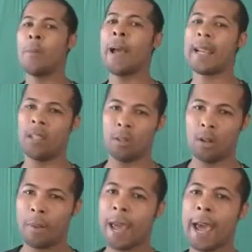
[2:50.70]
back into
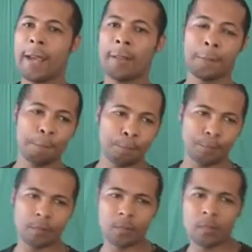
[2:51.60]
the past,
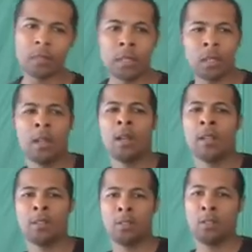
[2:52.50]

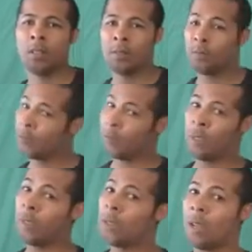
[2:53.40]
I
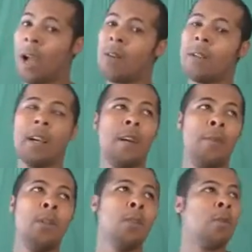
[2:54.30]
don't care
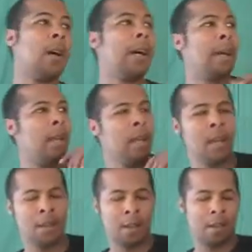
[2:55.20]
if you
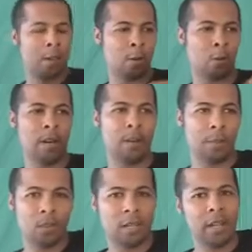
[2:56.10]
were in a
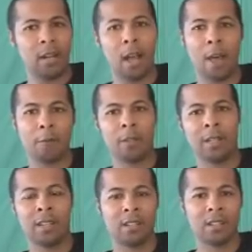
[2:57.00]
machine
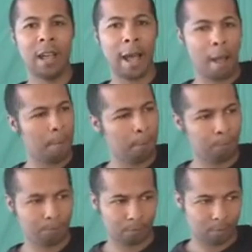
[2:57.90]
hovering in the sky,
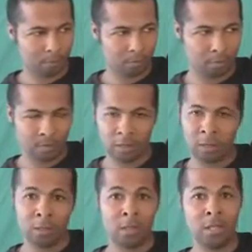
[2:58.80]

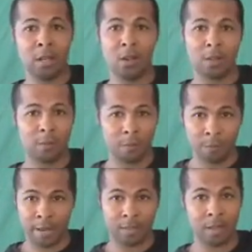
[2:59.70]
you still can
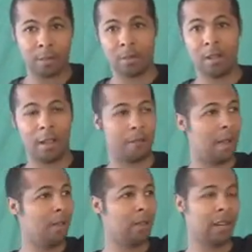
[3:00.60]
mess up stuff. I don't